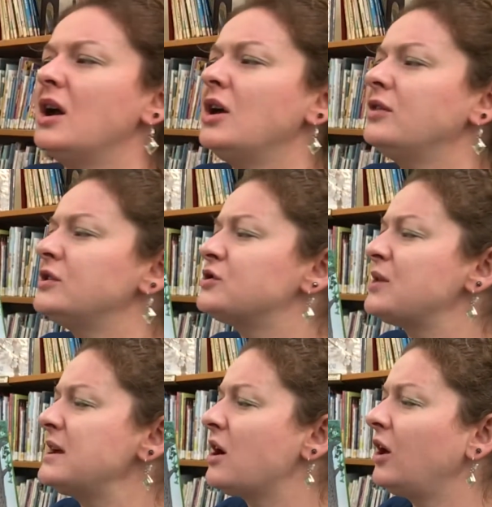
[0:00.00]
The tree
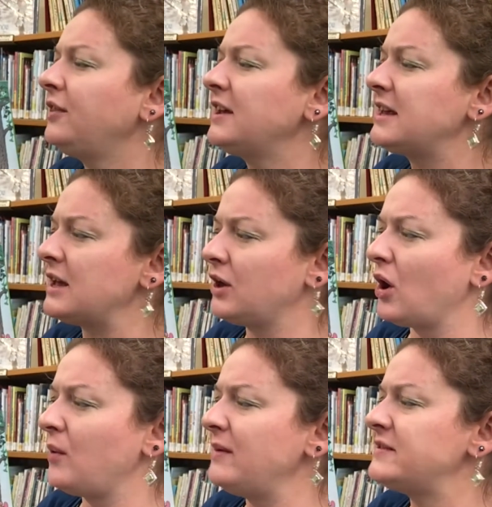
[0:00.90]
called the ginkgo
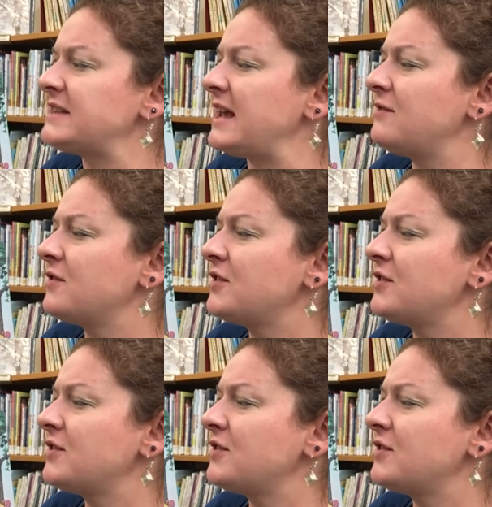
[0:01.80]
we've saved for the